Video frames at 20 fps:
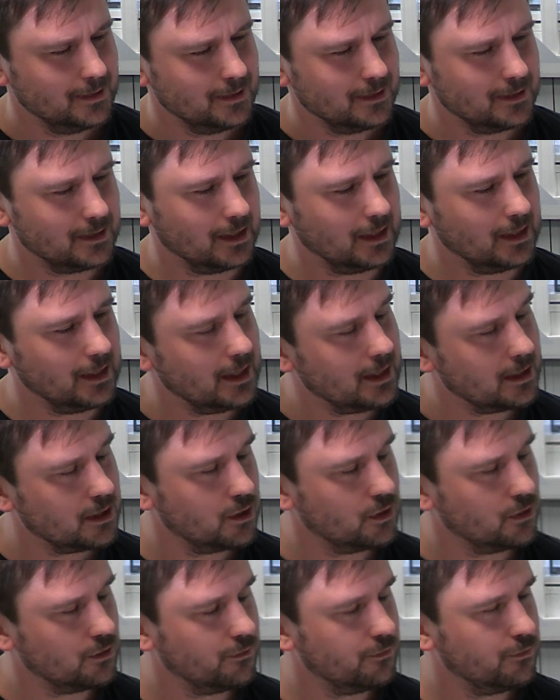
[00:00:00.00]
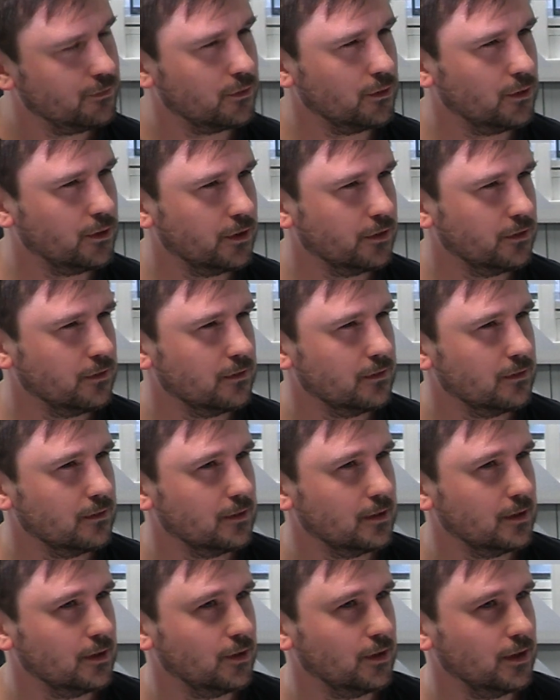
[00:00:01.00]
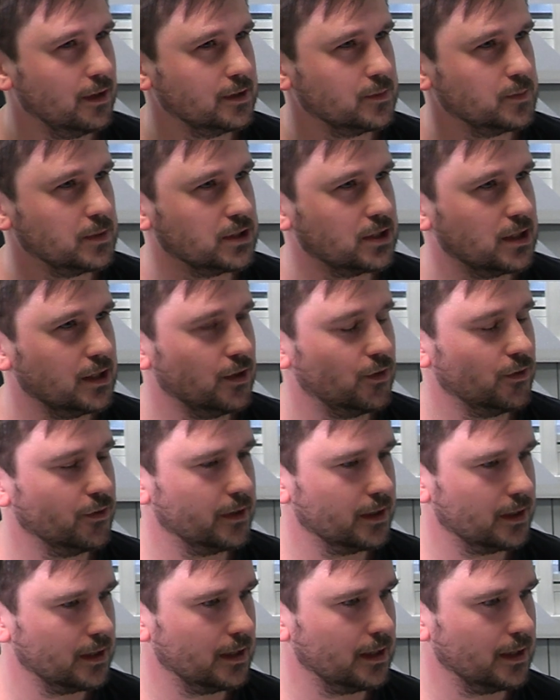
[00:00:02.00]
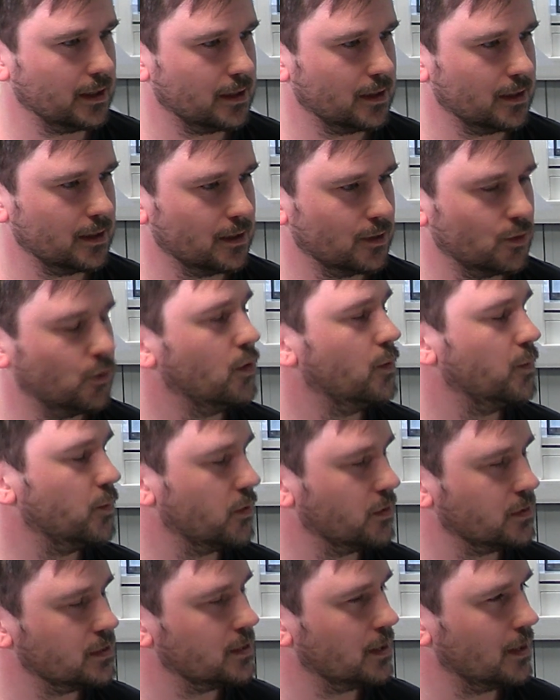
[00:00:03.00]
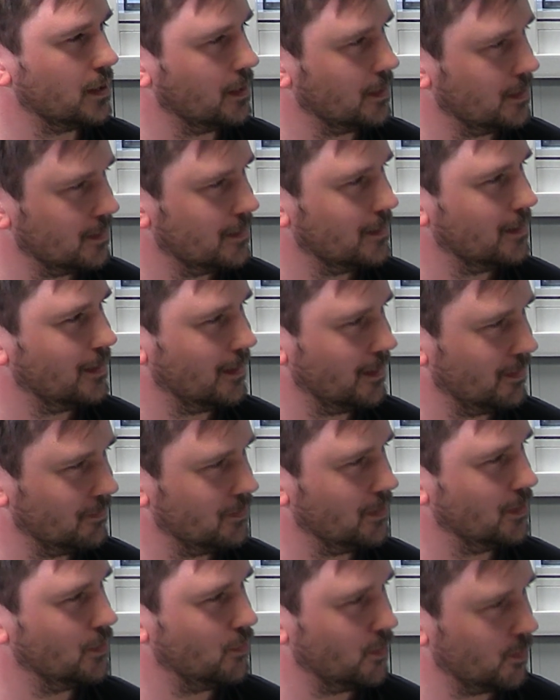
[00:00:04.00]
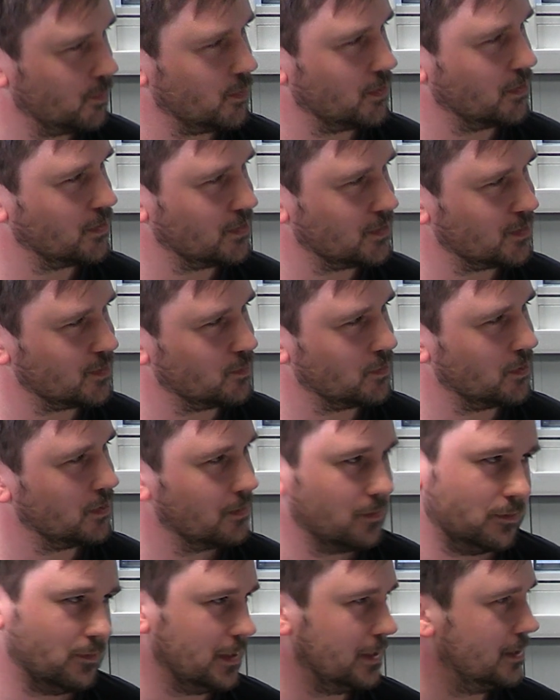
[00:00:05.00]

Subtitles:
the lack of fraud, especially on the kind of like corporate side, with corporate customer,